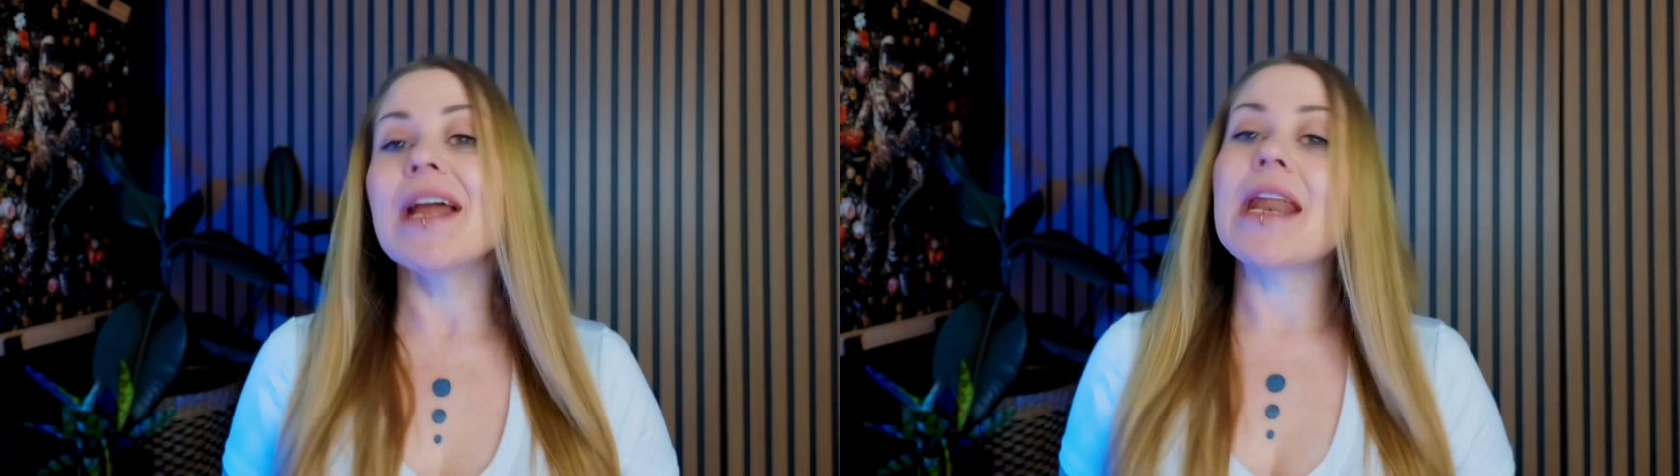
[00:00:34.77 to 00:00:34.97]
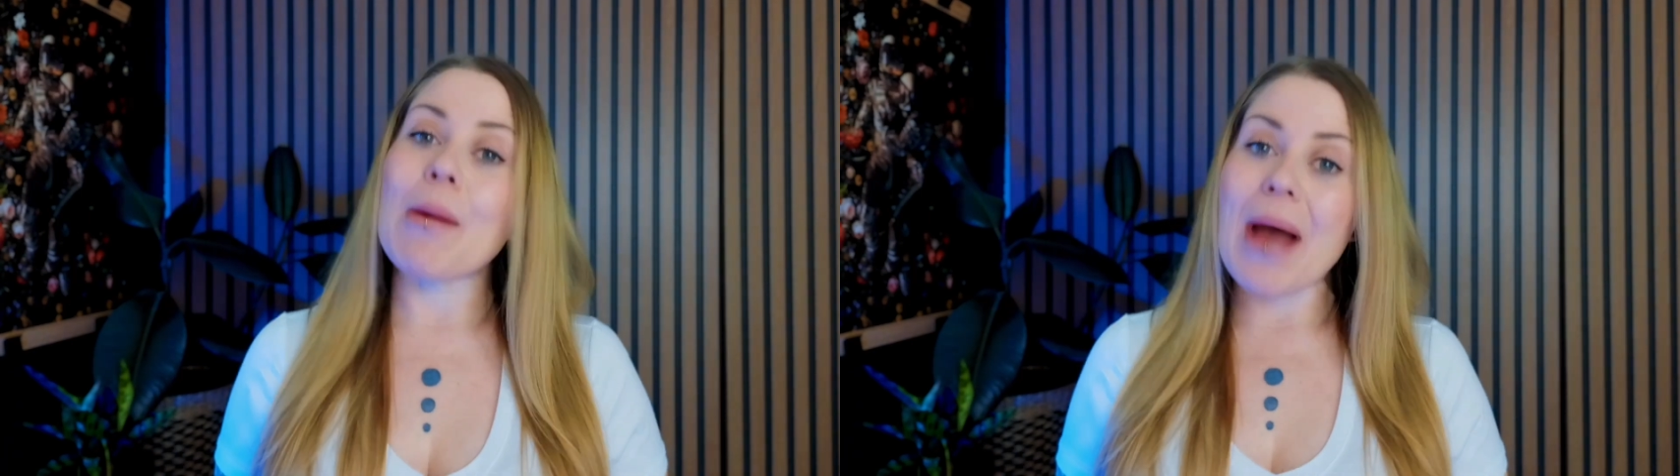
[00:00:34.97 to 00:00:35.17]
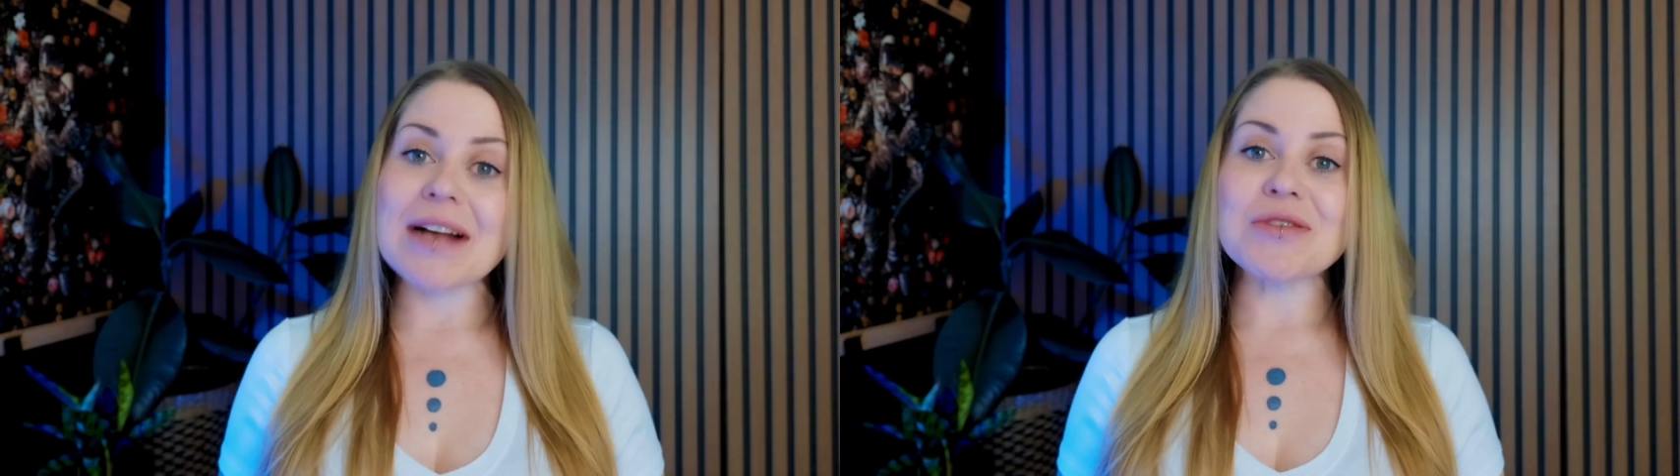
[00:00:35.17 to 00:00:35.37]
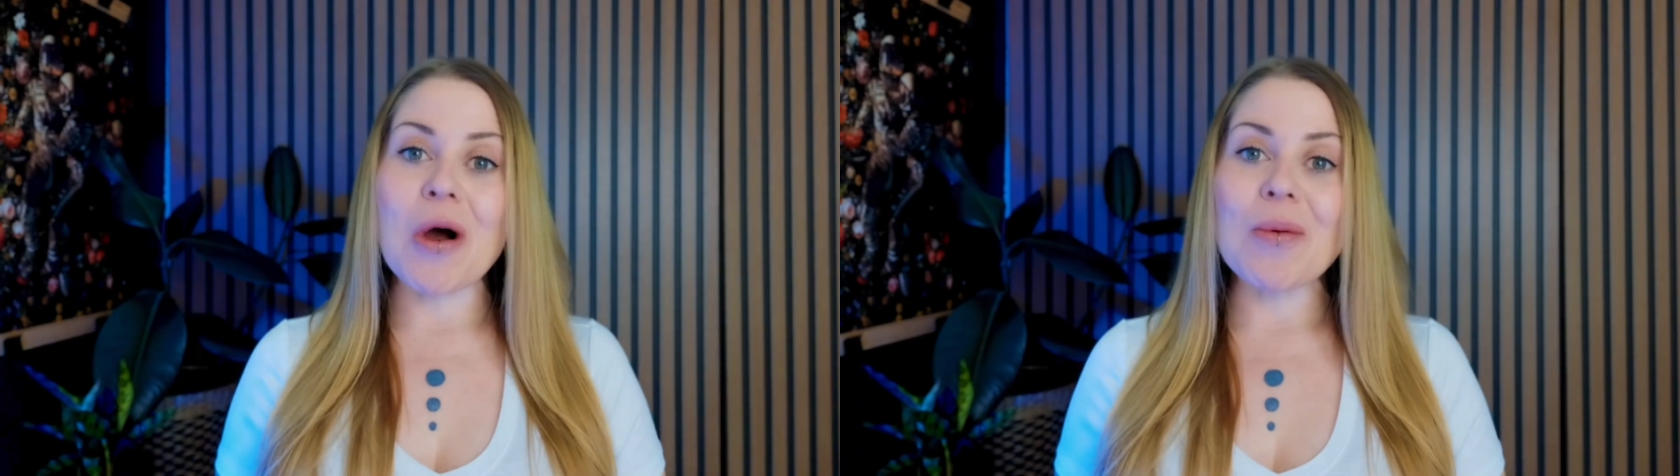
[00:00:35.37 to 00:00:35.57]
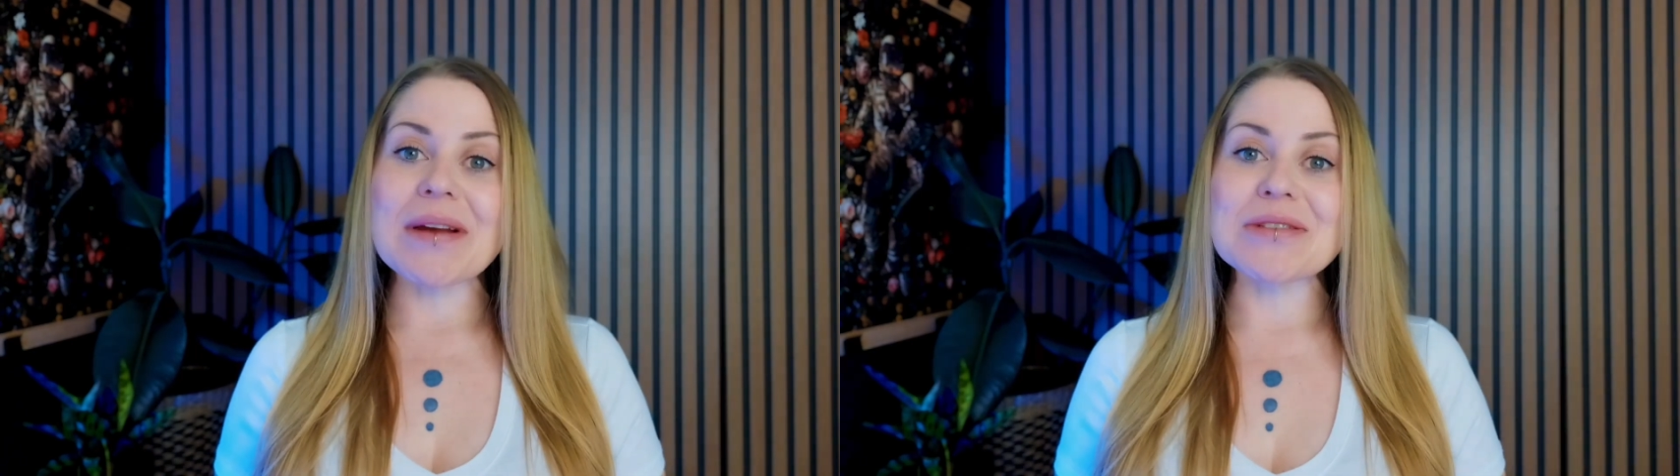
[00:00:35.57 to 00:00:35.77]
Now, as
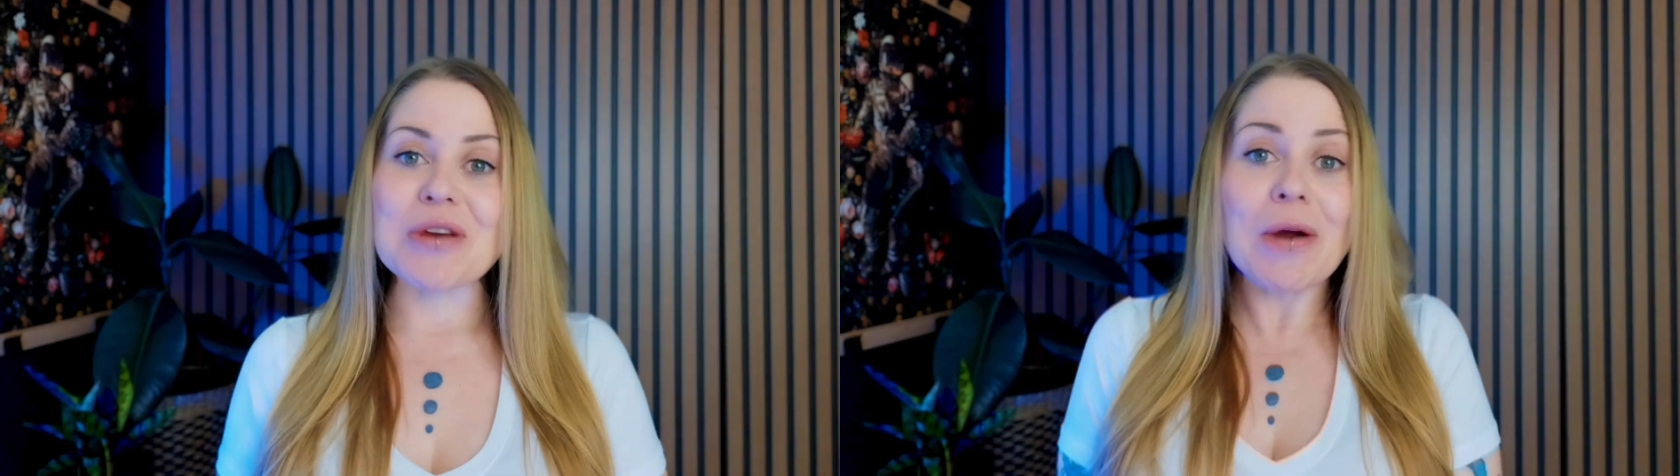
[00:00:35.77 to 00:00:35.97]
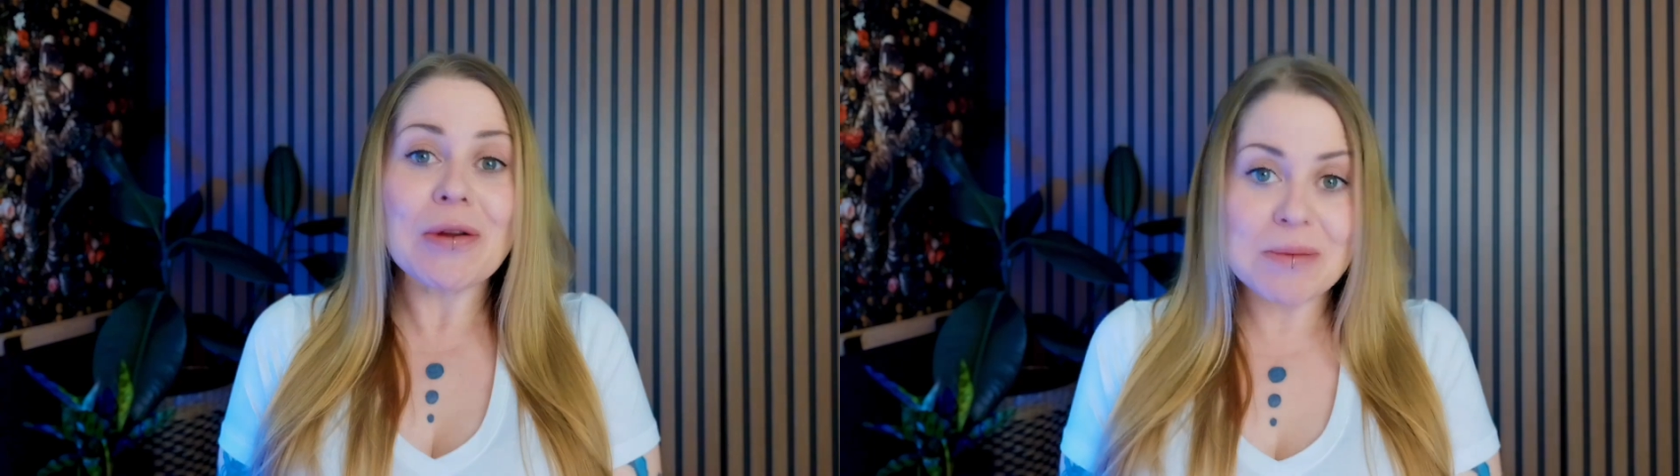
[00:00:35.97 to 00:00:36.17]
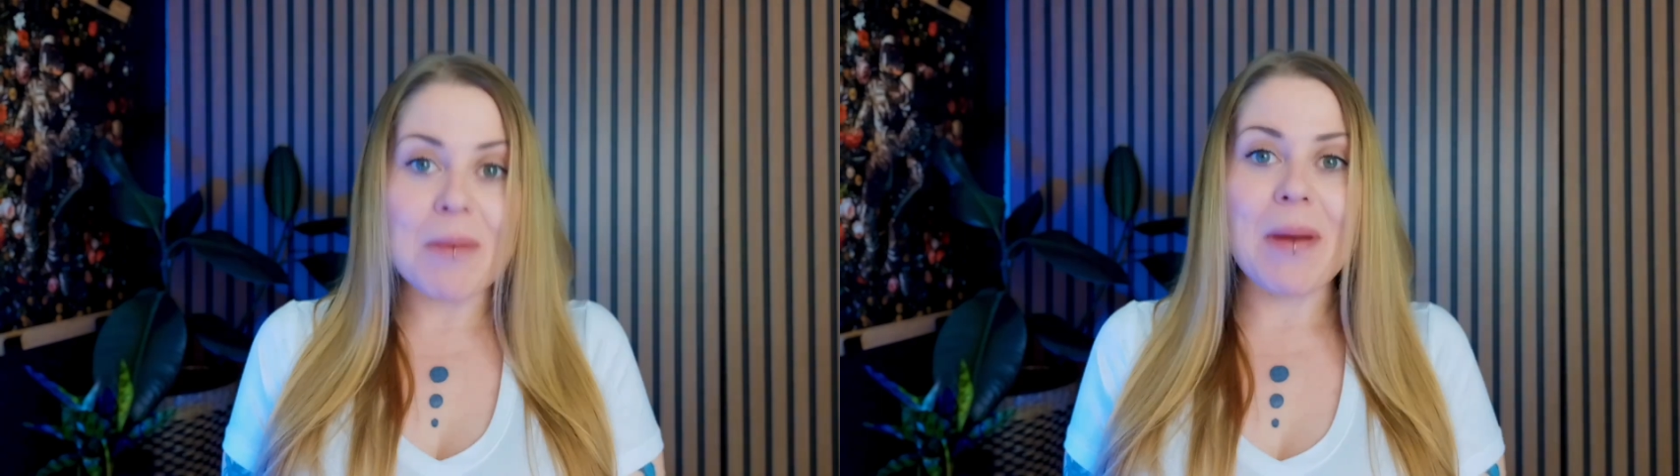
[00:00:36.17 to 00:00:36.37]
always, the codes I'm